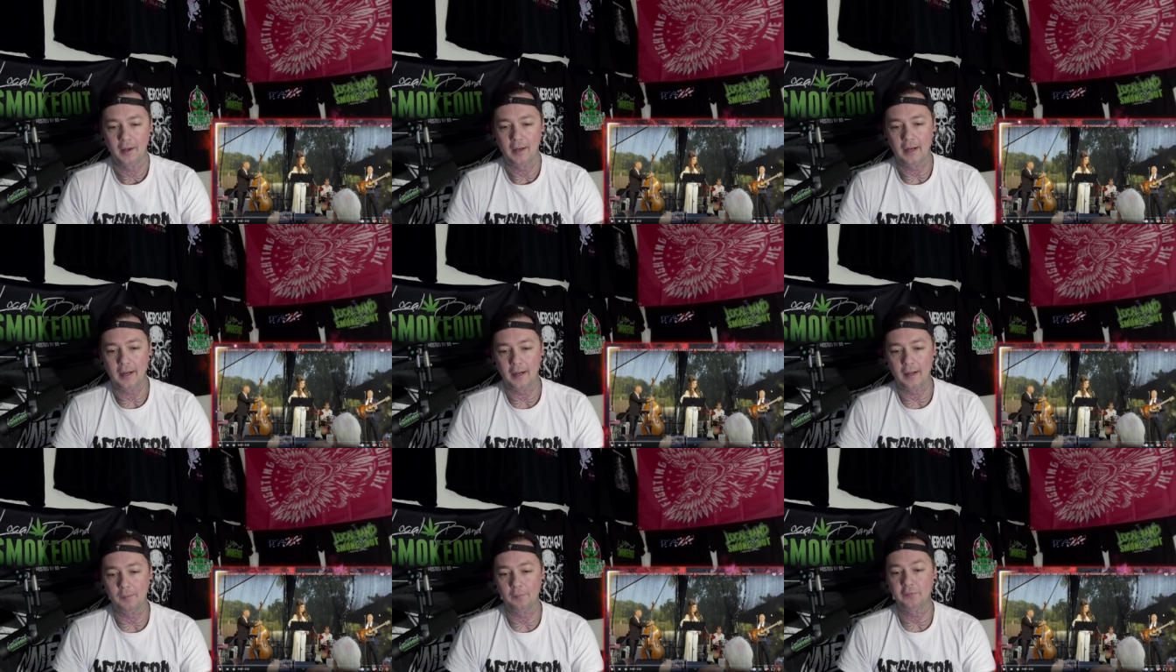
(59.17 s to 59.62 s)

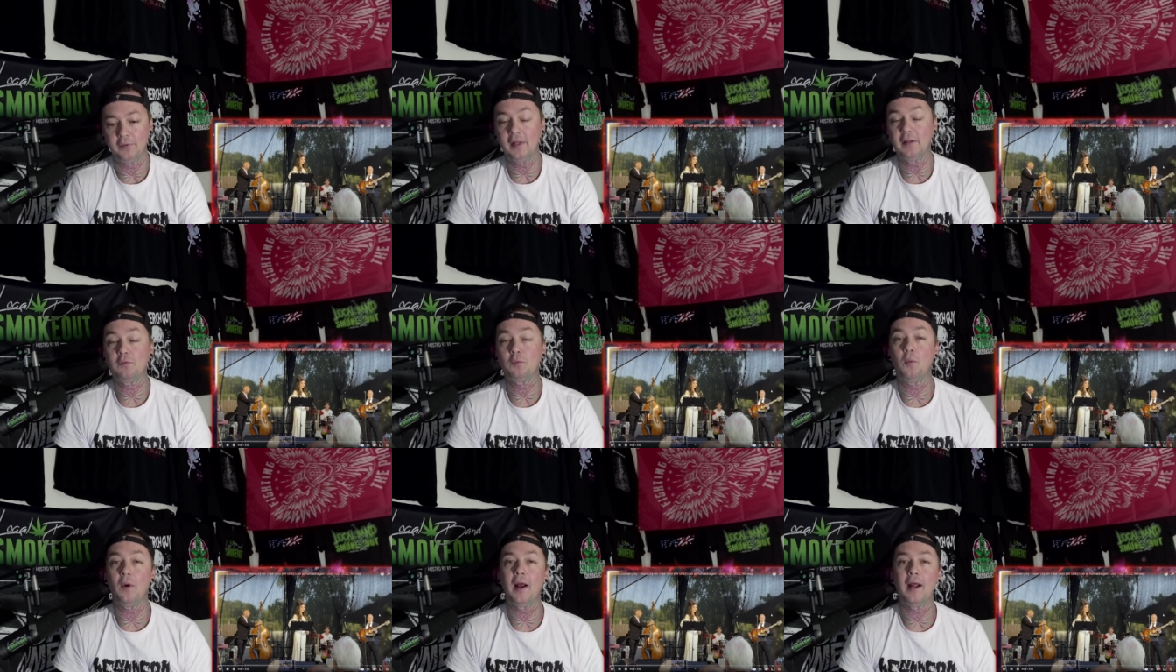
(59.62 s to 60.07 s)
Um, so
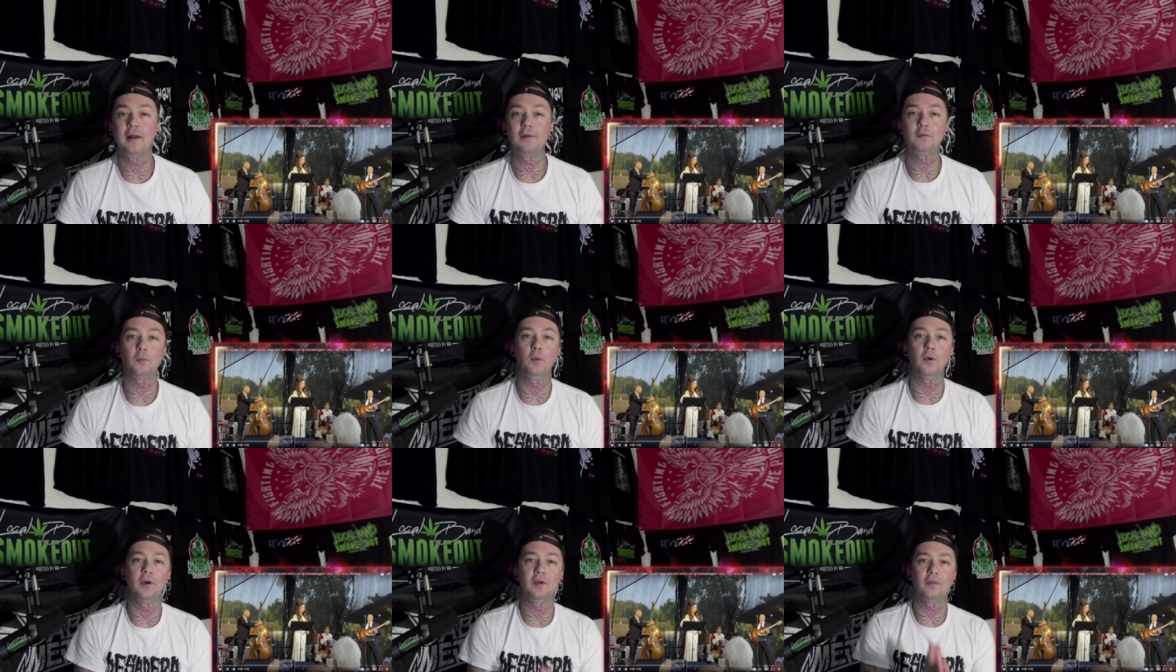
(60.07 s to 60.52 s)
that's why
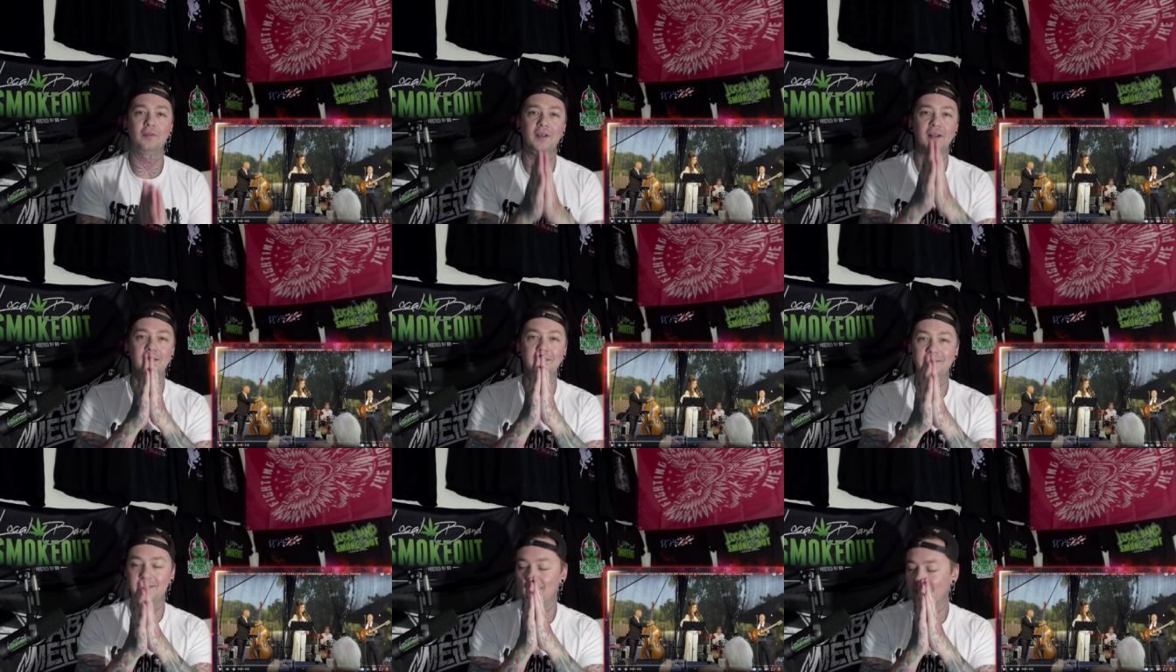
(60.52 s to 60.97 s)
it's worth
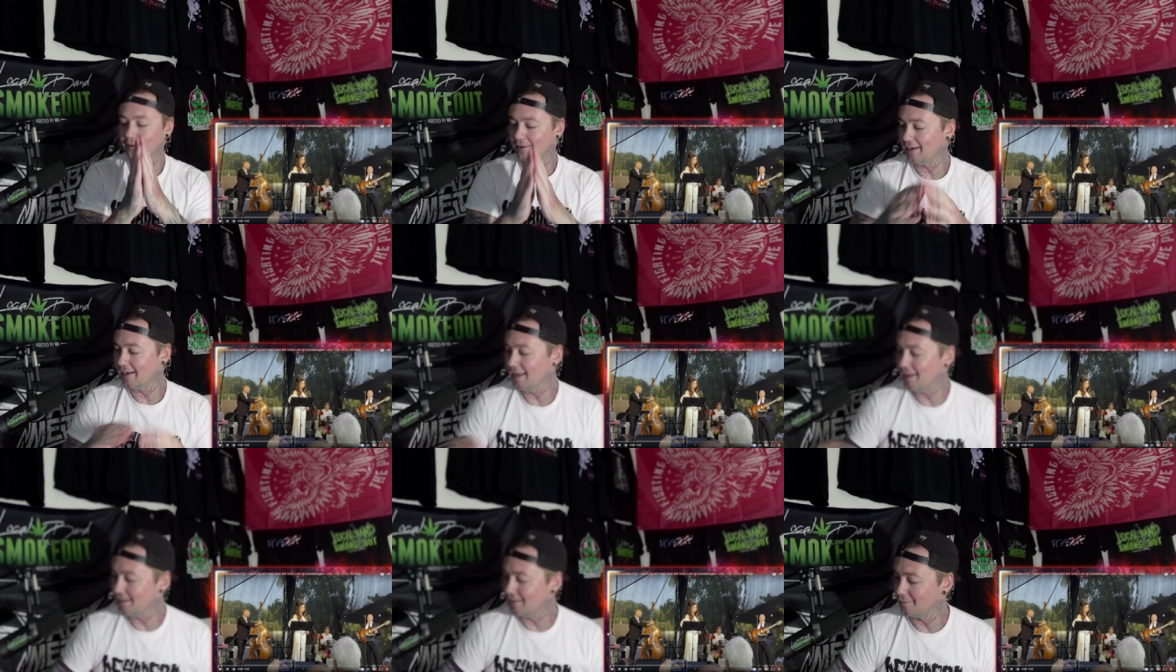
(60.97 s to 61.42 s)

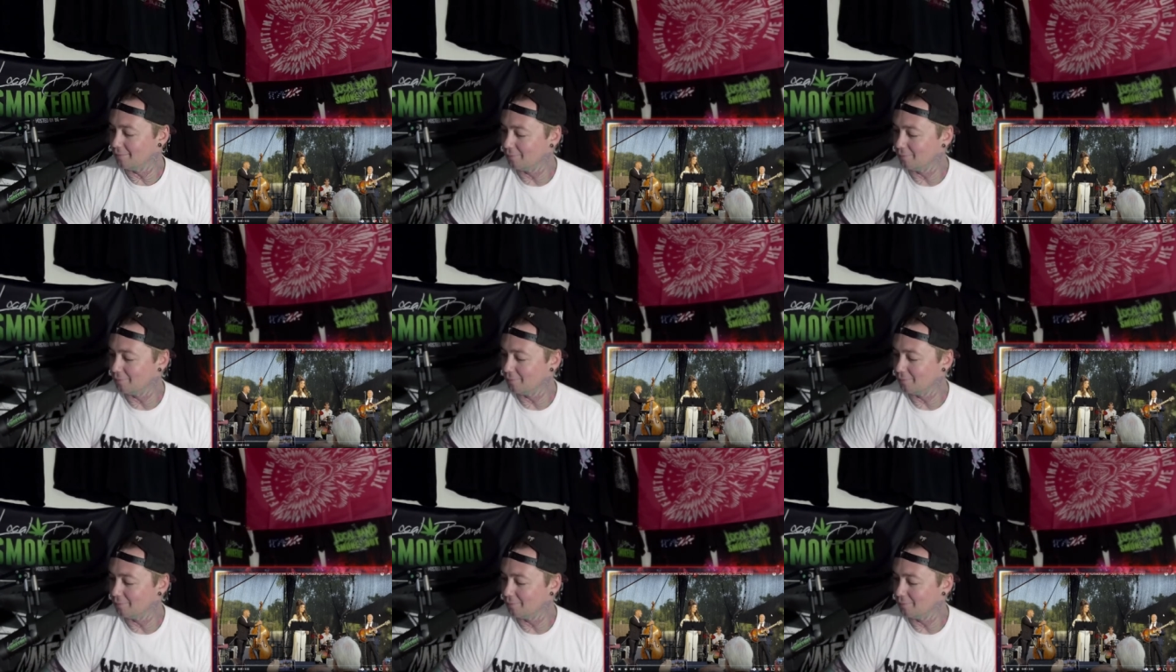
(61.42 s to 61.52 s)
considering hitting the